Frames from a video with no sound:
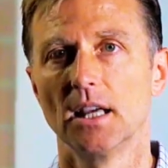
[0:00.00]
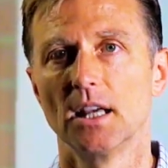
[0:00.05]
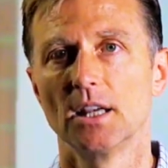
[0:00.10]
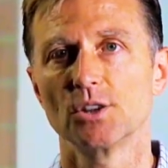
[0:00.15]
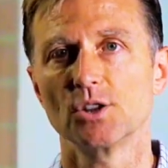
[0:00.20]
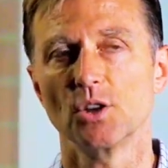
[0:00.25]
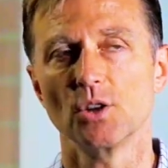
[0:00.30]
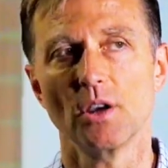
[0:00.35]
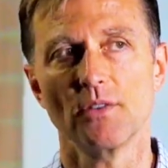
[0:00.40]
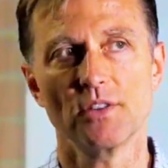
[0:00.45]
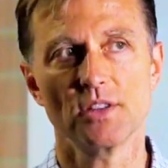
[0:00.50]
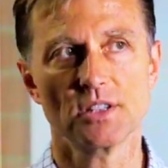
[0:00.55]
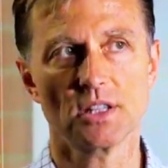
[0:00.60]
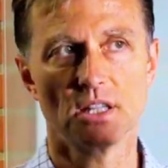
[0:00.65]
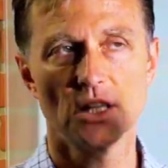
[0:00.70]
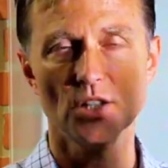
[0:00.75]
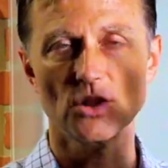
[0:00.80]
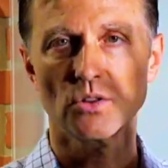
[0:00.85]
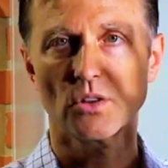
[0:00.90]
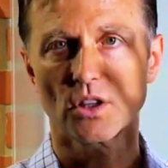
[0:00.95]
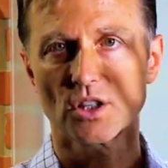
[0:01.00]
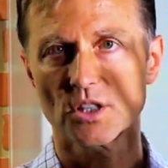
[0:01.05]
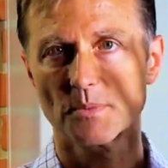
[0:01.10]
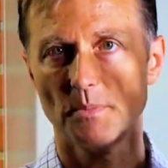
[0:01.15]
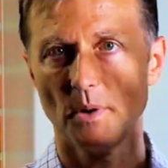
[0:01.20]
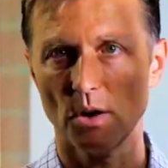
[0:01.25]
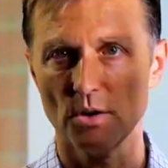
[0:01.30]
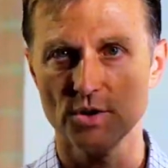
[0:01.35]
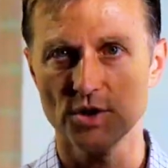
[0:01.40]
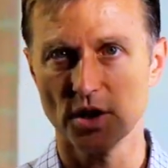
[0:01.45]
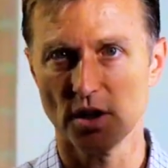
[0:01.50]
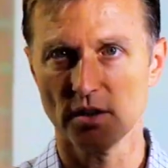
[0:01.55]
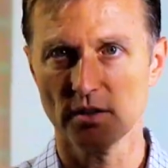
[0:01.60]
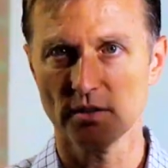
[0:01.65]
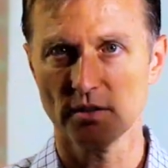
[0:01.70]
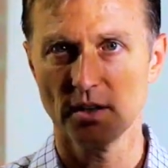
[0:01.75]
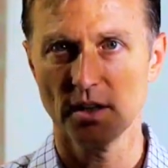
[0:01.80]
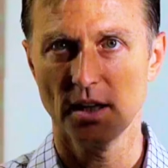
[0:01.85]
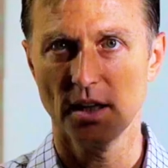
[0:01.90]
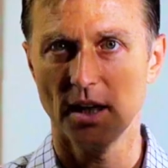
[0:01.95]
So you have this initial
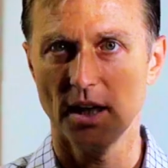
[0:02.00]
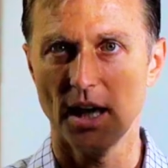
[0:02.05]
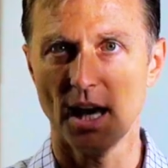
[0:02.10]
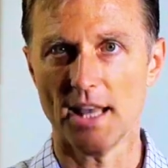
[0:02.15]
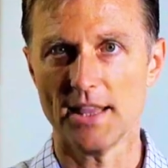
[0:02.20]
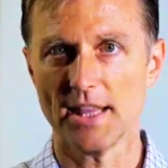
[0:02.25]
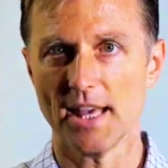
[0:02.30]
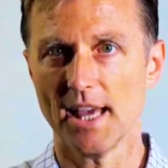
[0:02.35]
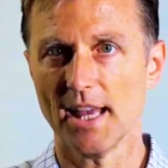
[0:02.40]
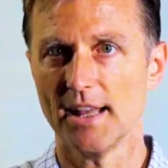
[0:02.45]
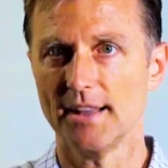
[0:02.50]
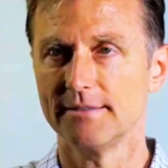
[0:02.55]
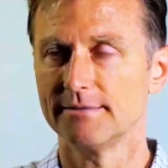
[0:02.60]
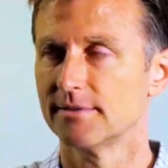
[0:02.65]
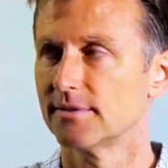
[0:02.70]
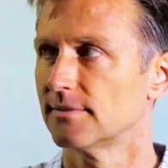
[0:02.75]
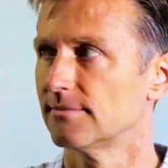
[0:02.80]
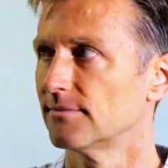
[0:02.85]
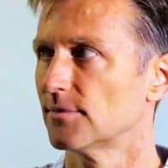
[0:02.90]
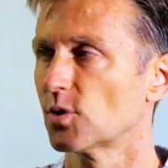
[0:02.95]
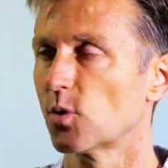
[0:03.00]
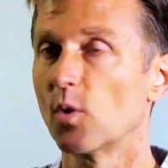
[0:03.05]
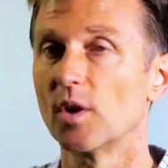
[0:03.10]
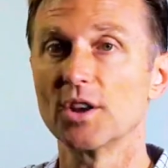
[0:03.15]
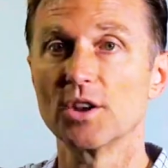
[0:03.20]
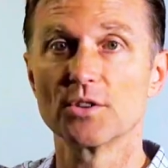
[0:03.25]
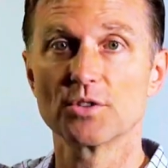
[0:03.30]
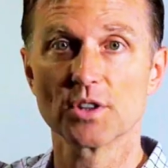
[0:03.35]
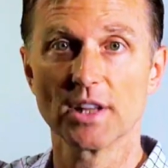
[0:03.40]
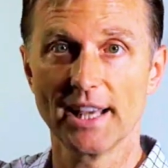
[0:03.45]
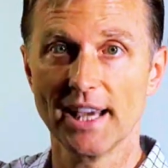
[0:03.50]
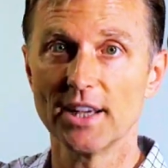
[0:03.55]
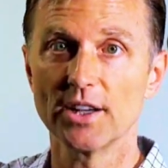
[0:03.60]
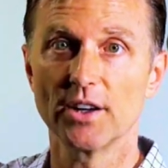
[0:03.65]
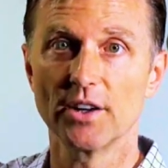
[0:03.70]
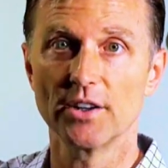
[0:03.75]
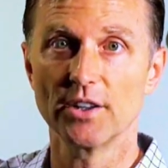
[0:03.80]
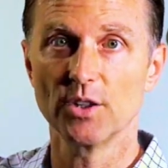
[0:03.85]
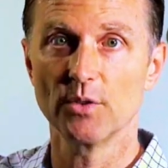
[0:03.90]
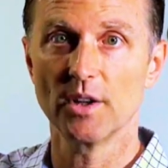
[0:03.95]
exposure and then twenty years
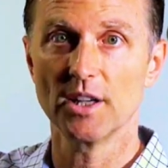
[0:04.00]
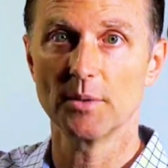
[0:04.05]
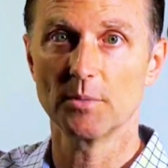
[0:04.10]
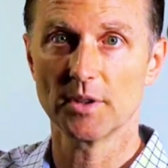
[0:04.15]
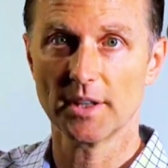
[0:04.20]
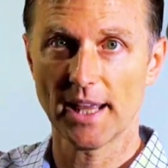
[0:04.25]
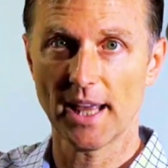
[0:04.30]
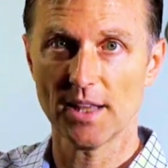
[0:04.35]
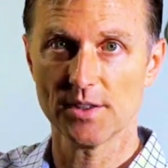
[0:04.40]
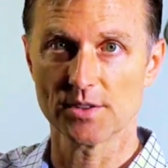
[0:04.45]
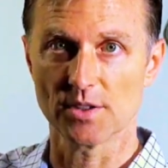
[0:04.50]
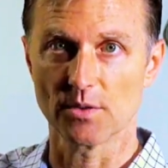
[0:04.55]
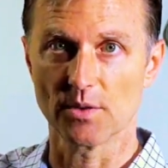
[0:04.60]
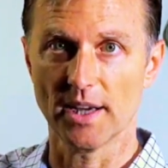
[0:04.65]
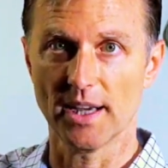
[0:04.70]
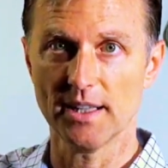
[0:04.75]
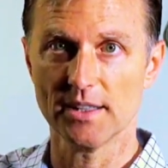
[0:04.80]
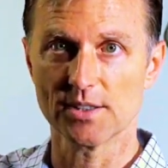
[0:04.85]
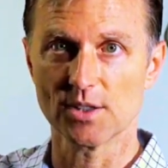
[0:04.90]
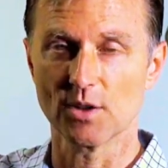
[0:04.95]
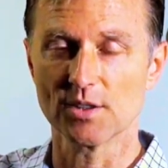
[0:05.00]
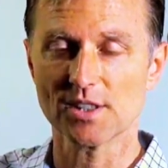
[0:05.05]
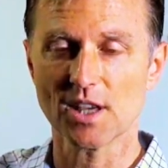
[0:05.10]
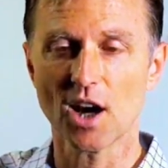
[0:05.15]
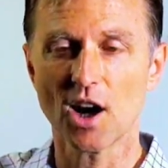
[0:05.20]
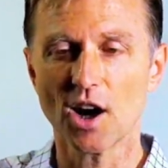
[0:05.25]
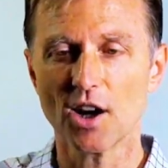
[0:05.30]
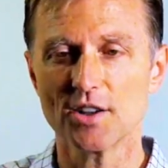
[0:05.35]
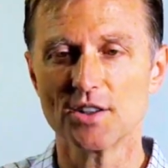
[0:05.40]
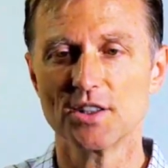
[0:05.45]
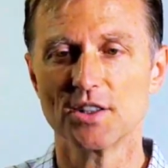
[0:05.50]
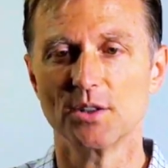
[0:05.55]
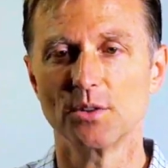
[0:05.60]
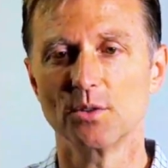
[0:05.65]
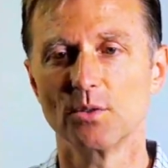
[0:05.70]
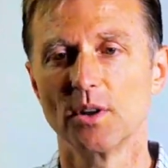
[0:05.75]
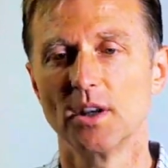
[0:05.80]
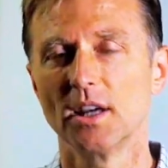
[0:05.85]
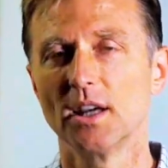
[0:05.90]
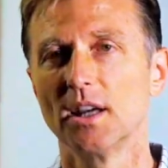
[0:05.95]
later, you end up with cancer, right? So it's hard
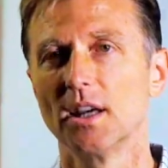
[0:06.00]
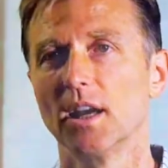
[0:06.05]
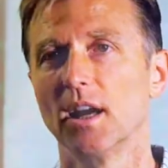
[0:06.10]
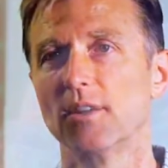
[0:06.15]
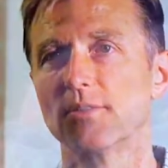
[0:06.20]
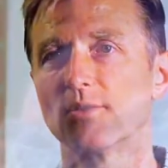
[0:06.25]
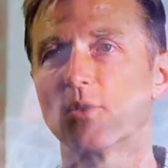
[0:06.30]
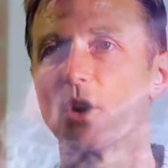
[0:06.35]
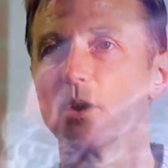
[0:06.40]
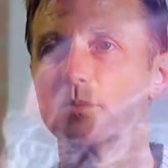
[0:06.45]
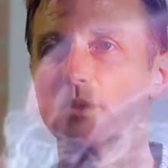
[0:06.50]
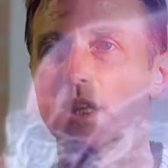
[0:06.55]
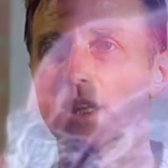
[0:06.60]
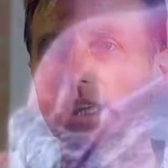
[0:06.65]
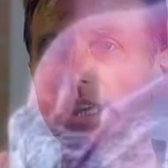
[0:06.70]
to form the